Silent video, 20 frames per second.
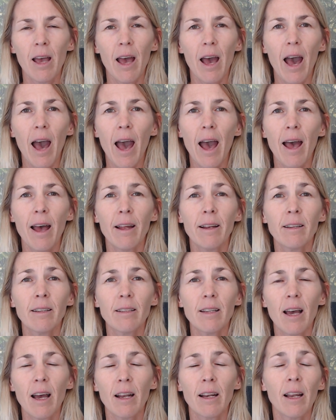And
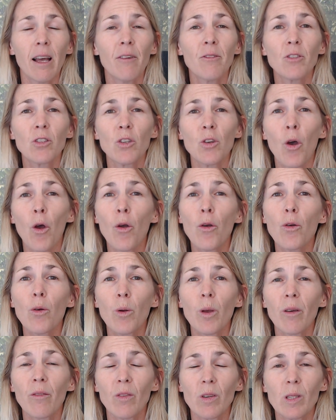I'd love to know
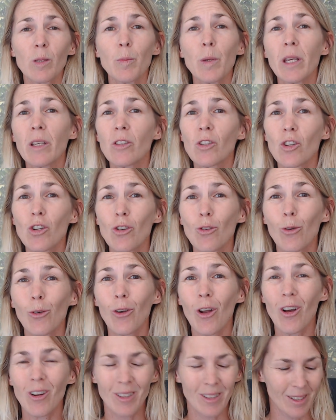if this speaks to you or
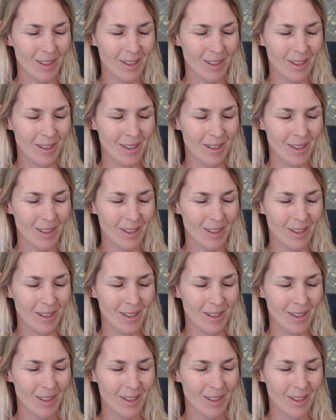not.